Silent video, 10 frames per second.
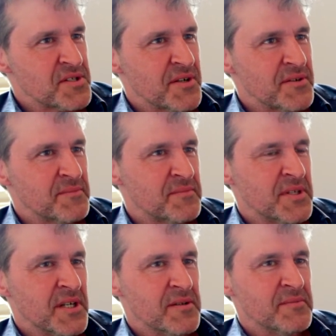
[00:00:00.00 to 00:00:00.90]
So
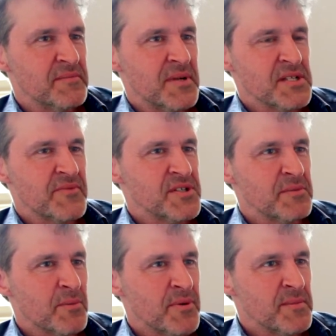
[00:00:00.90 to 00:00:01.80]
you know, it has a very
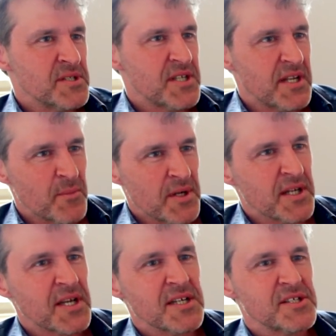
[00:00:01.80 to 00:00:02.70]
simple premise, set in one
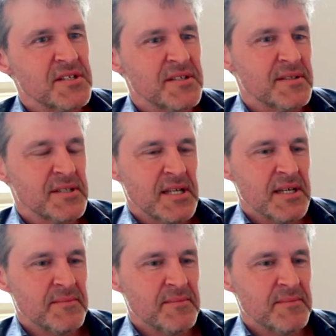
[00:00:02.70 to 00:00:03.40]
location,